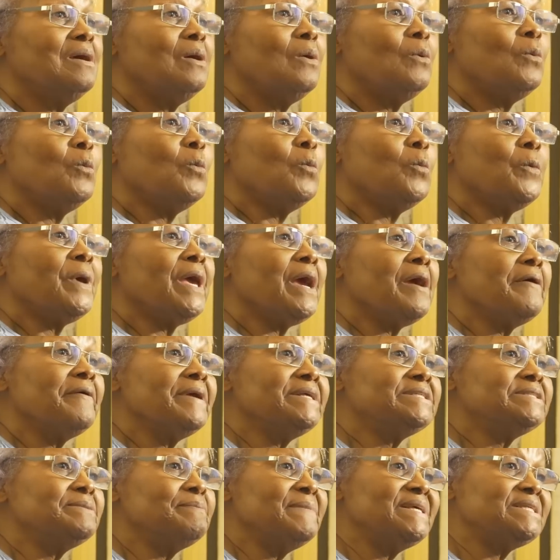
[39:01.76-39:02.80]
where
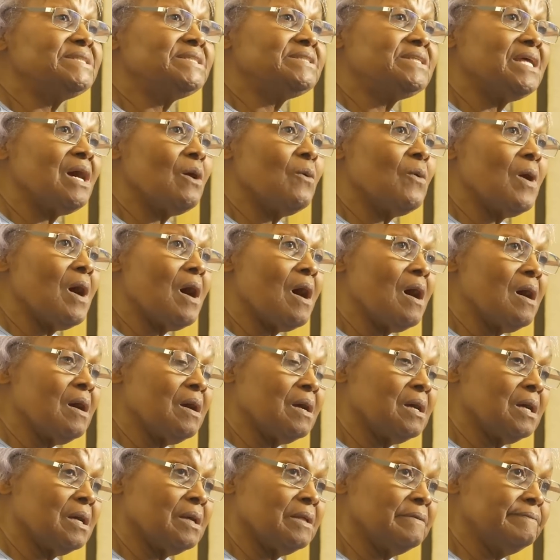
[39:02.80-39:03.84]
is Mr.
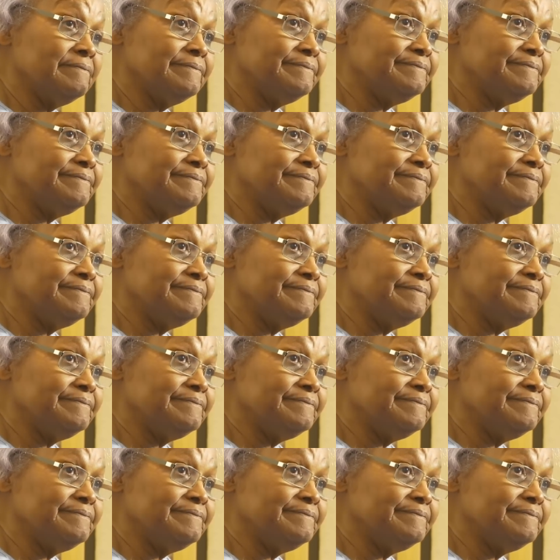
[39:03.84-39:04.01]
Walker?